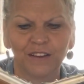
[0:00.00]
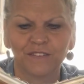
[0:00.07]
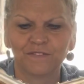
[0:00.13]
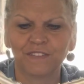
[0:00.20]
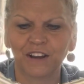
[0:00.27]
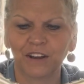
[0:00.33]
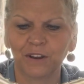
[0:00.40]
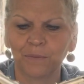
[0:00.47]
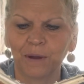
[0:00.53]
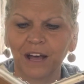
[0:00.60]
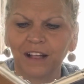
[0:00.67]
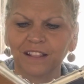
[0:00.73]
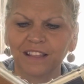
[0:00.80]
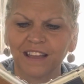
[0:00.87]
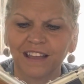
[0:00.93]
very
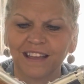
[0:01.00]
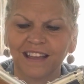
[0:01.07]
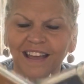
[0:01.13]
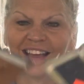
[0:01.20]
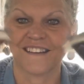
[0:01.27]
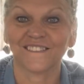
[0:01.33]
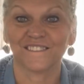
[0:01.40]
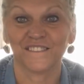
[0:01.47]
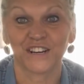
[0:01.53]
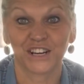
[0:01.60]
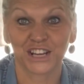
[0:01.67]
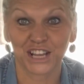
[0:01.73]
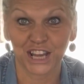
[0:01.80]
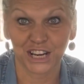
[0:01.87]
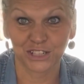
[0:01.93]
well.
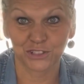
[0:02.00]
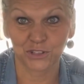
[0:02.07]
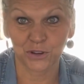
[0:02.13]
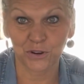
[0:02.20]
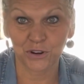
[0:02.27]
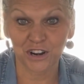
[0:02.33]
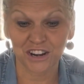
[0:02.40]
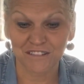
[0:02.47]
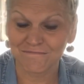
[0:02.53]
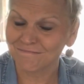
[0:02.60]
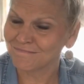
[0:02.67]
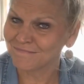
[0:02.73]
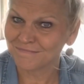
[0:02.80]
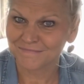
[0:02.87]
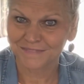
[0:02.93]
Very cottagecore.
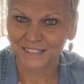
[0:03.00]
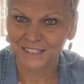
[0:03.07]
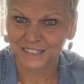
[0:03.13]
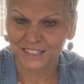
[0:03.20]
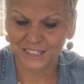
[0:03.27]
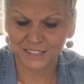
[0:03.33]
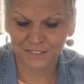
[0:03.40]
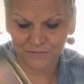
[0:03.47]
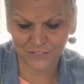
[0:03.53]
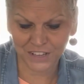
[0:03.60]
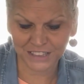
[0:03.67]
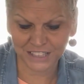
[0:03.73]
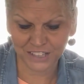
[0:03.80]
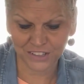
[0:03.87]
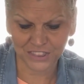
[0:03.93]

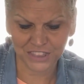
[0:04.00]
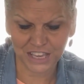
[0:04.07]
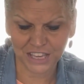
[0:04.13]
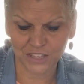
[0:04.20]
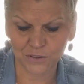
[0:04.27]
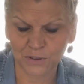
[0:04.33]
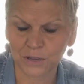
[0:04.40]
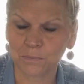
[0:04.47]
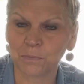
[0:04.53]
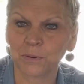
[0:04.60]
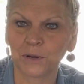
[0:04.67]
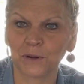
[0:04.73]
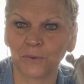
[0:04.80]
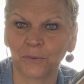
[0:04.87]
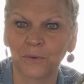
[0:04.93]
Fun little thing you can
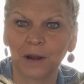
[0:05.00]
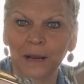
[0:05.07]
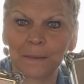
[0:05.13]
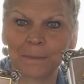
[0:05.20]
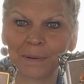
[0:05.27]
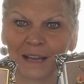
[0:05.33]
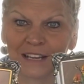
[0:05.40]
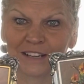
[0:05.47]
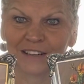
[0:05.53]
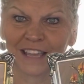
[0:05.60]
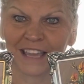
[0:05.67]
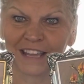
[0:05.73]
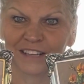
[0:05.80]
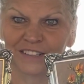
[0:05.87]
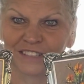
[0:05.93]
put right by your
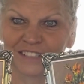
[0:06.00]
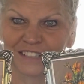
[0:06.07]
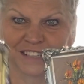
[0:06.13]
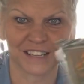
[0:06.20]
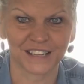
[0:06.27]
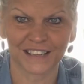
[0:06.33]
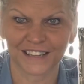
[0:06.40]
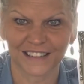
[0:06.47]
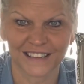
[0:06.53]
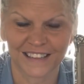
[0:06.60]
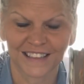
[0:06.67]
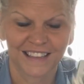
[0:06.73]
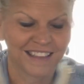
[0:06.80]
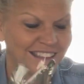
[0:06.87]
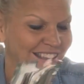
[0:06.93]
candlestick.
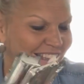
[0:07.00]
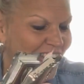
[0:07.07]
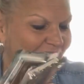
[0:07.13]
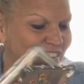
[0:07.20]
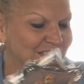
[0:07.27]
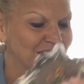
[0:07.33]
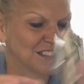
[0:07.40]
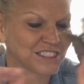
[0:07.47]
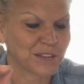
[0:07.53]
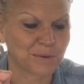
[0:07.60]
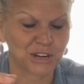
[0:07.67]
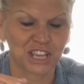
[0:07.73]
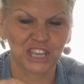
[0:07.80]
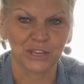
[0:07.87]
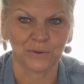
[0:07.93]
I thought they
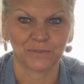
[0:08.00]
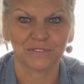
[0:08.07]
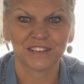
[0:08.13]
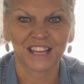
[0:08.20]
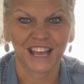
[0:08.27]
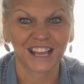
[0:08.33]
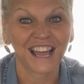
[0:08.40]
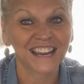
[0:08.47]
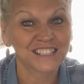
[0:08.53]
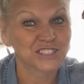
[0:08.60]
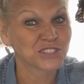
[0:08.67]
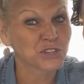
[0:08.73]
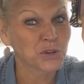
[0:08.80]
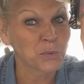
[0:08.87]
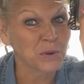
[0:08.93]
were cute. I kind of
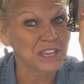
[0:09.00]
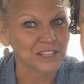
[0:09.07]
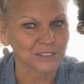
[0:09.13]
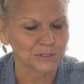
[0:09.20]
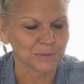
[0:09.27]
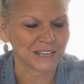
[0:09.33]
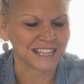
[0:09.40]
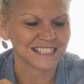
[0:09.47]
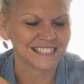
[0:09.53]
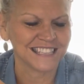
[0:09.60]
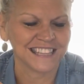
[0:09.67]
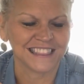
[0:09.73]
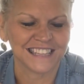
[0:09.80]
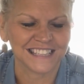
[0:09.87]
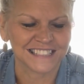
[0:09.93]
squealed when I
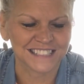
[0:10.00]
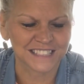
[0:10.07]
seen these.